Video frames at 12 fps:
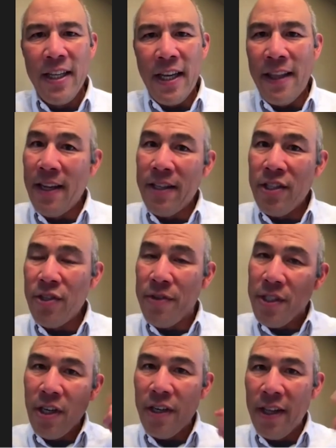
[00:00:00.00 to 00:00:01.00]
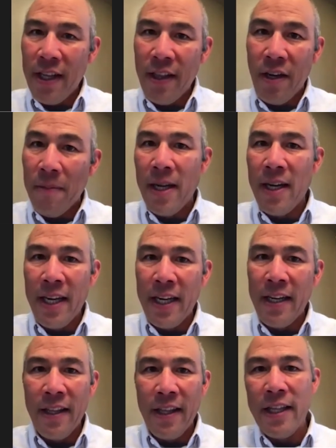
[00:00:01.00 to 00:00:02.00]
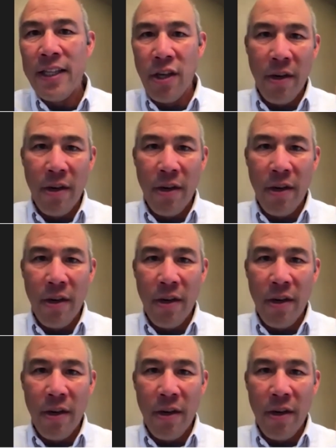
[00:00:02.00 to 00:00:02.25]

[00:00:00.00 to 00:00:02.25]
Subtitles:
And then students start to think they're behind, and then they start